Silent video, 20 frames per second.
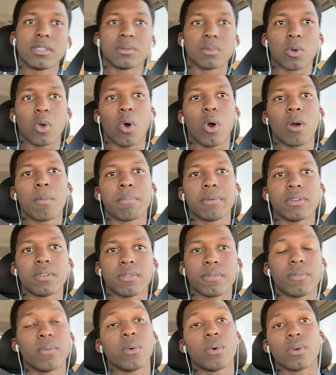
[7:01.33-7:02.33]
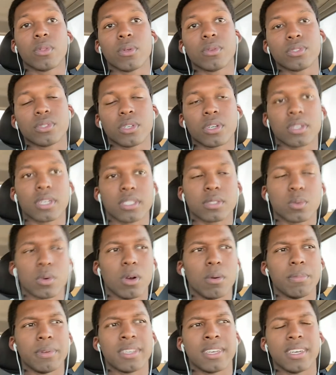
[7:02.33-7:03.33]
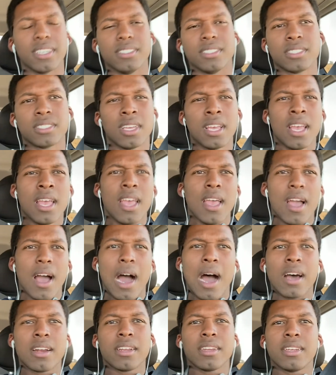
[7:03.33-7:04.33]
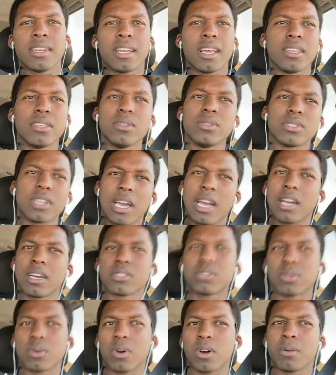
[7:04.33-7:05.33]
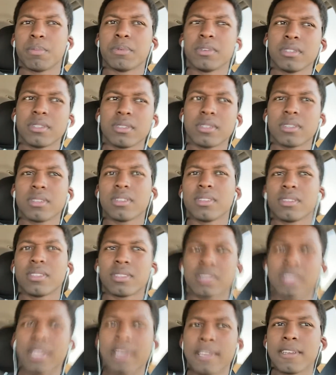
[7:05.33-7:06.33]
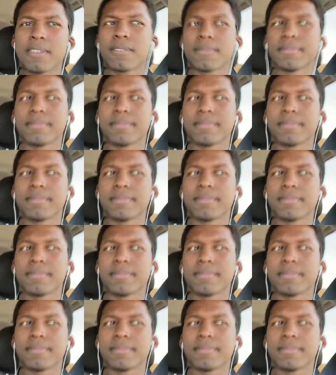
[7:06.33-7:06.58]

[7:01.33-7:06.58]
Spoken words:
some carpet for the trunk as well, because Honda did not use actual carpet like